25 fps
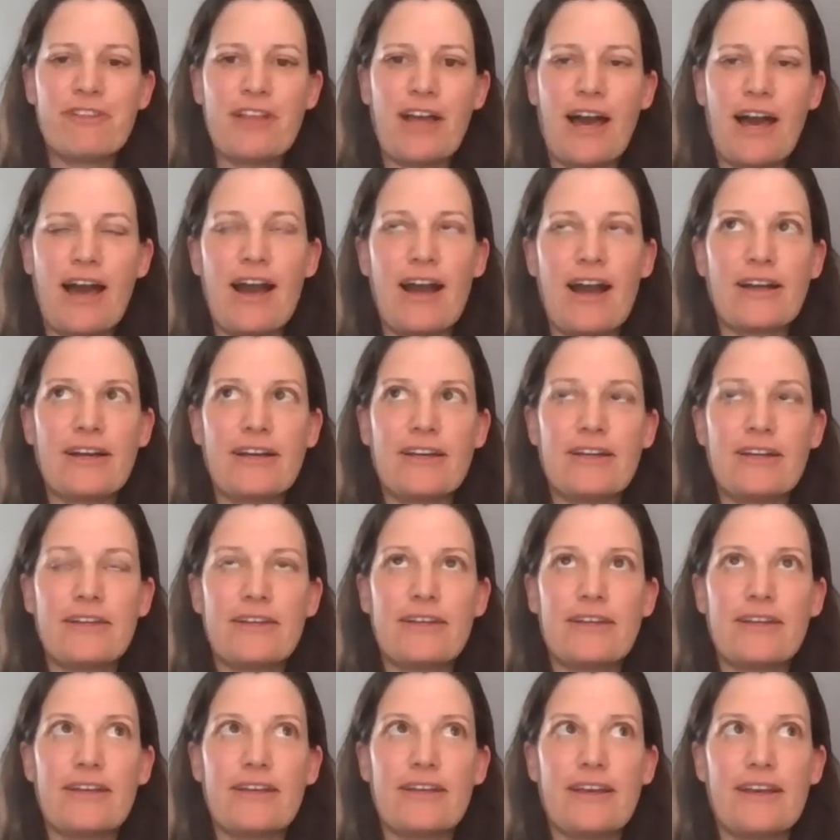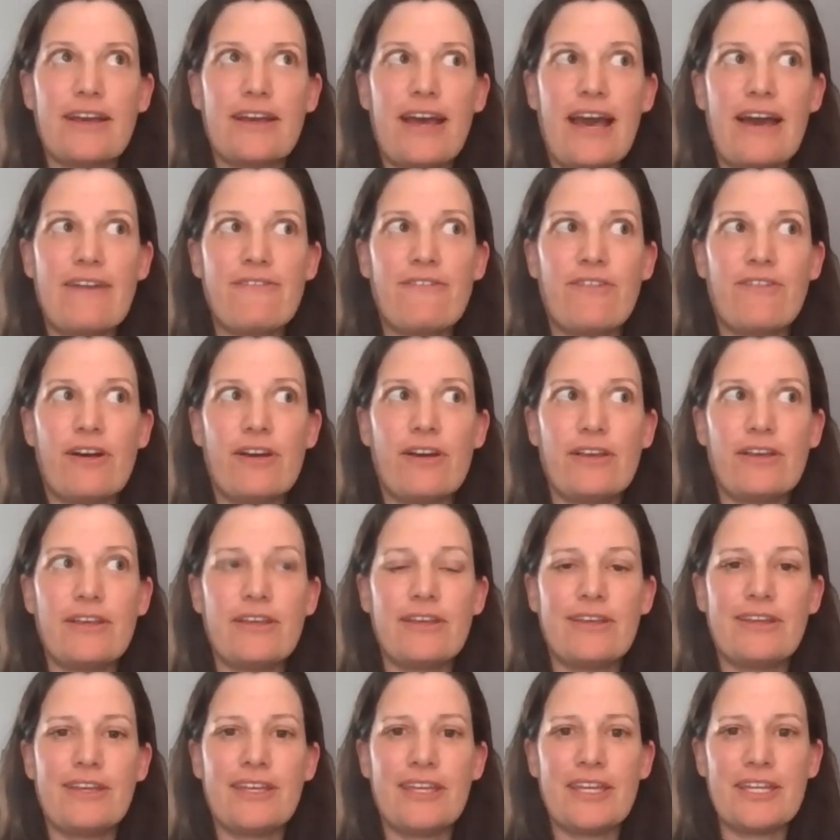flock have
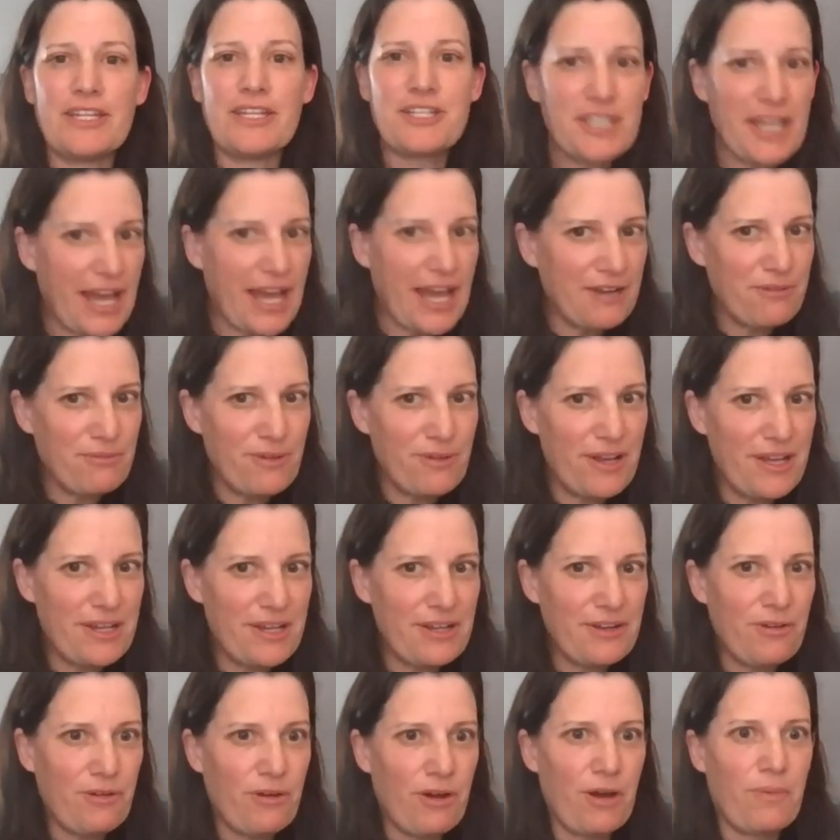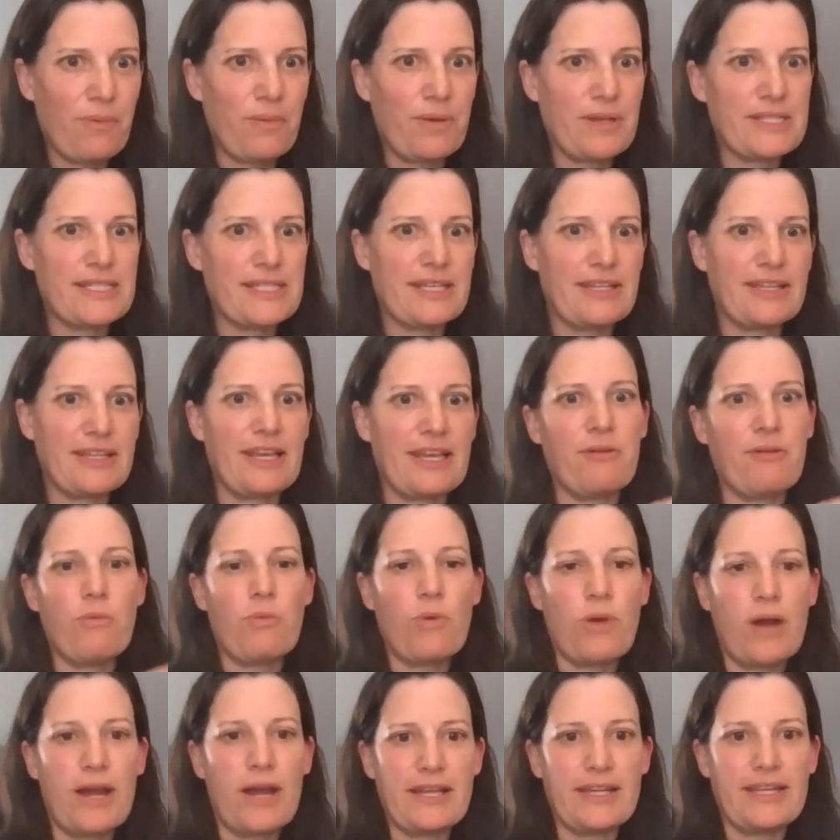each had one, or was it like
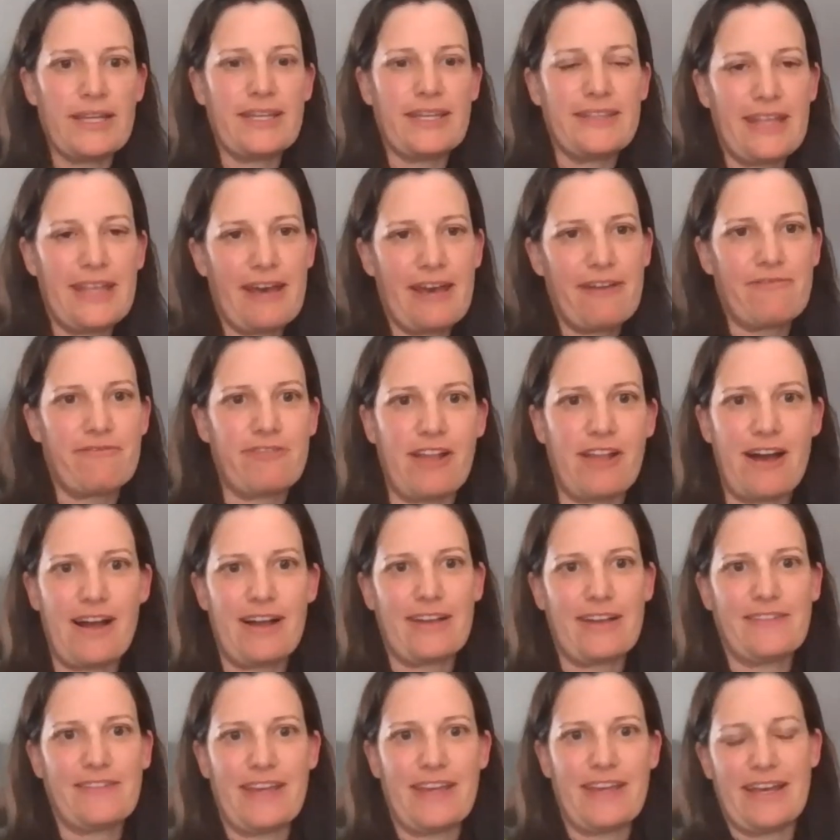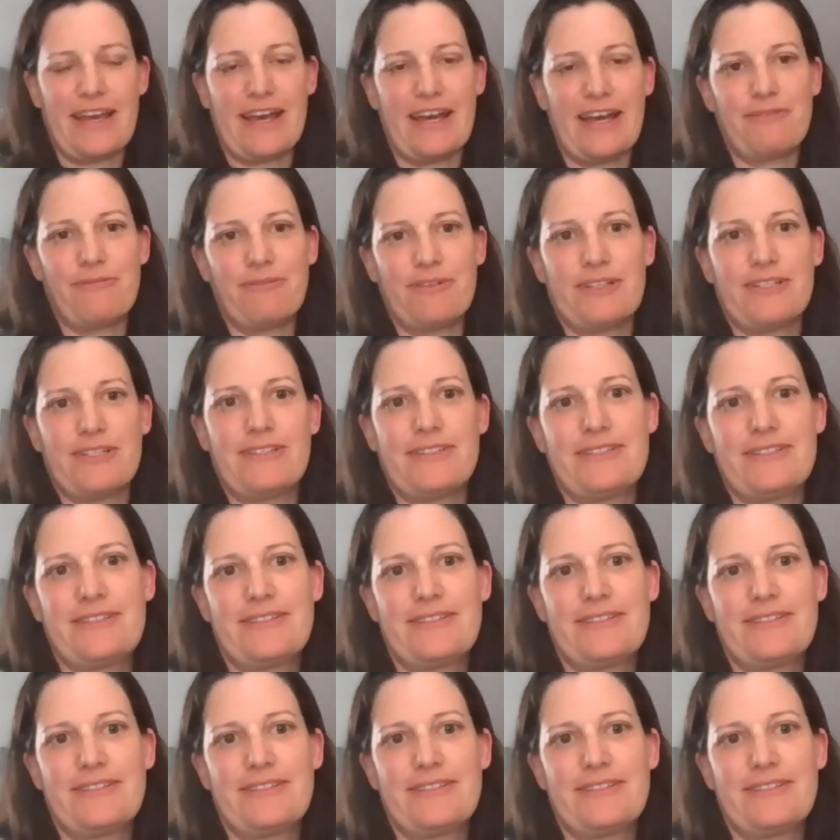one in that flock that had one?